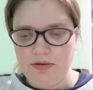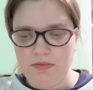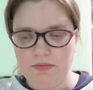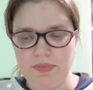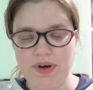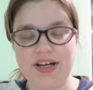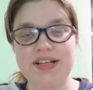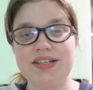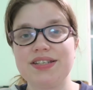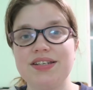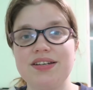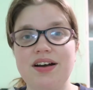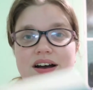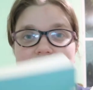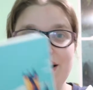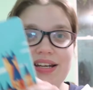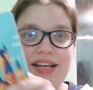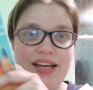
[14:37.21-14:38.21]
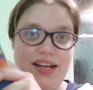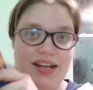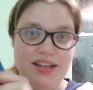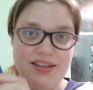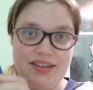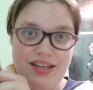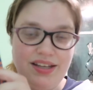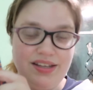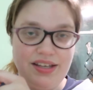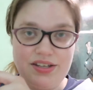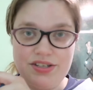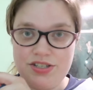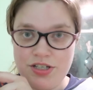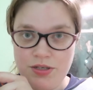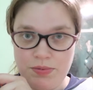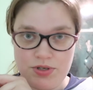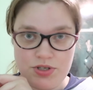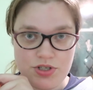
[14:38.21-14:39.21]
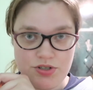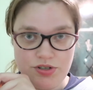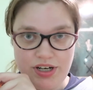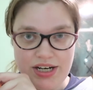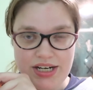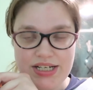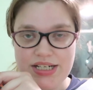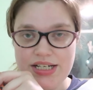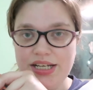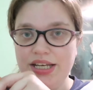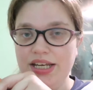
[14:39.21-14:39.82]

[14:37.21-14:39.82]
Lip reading: but it's not anything like super strict.